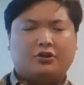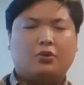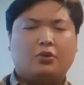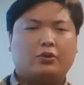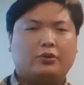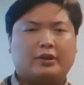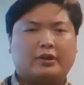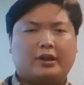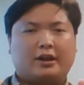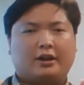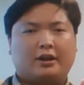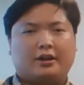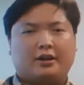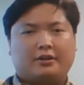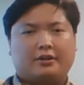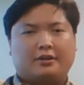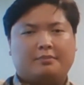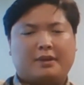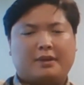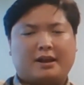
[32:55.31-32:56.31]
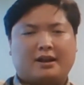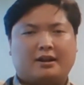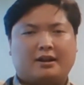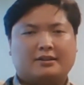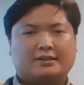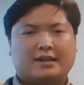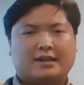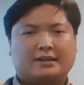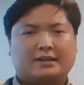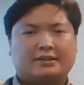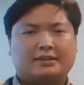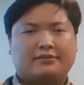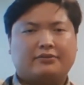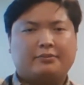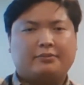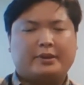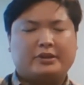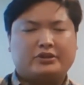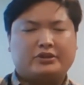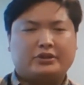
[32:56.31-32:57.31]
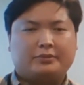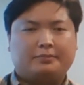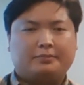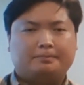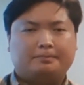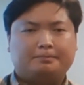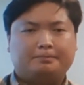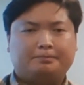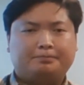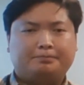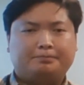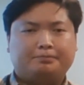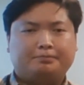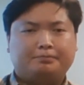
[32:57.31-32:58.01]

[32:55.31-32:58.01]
No, my contact information.